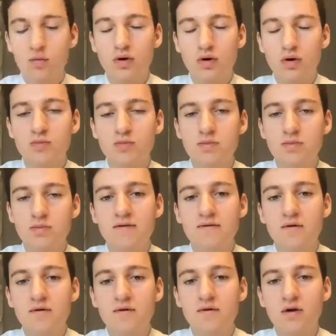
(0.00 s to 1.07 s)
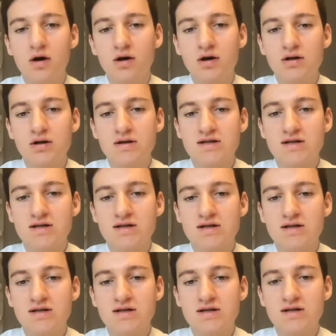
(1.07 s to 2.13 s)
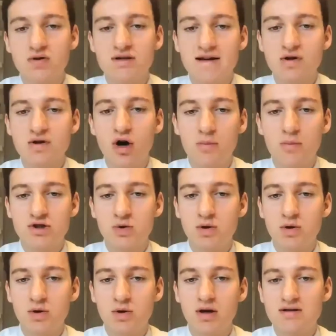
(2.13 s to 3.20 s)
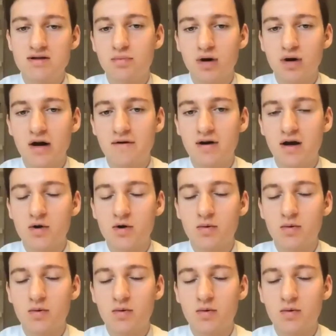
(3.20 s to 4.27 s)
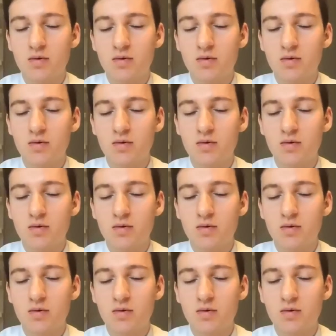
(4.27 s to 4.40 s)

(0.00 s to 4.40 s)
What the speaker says: do you believe are some of today's opportunities in private equity?